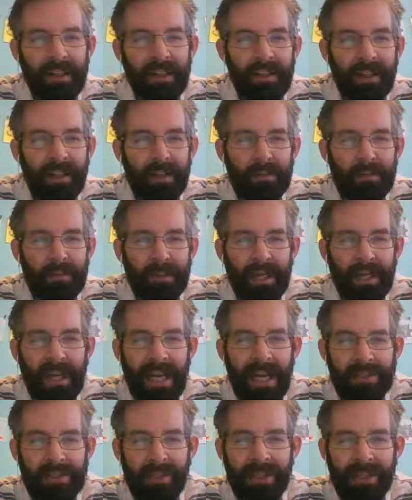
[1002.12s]
aspect
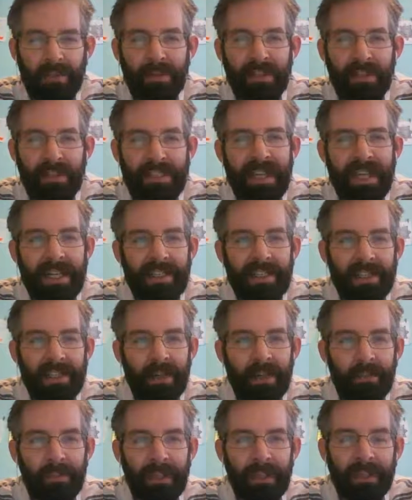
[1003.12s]
of pronunciation that we
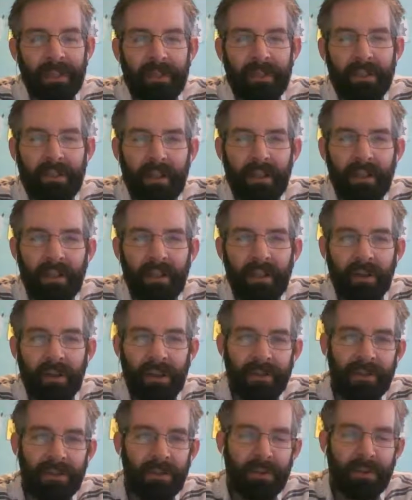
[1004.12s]
could look
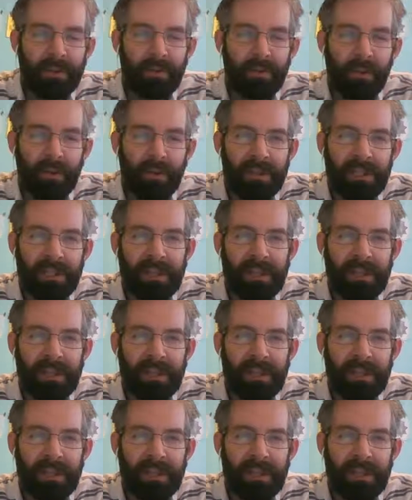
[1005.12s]
into in more detail.